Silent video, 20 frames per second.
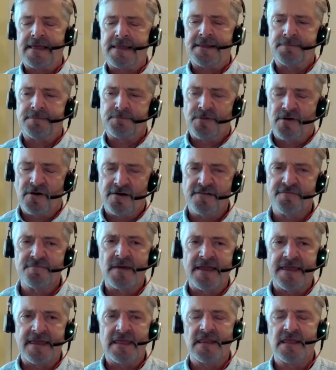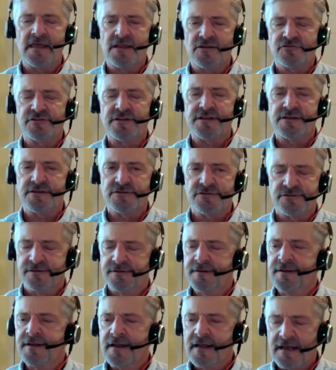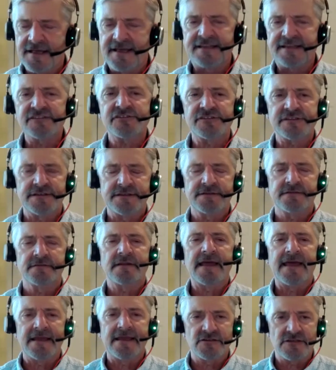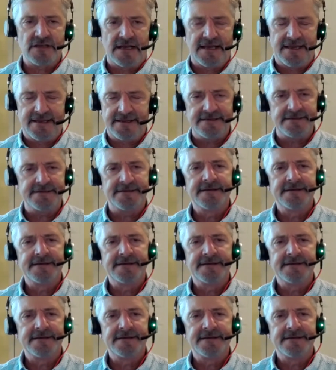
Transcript: a part of my ADHD is constant anxiety,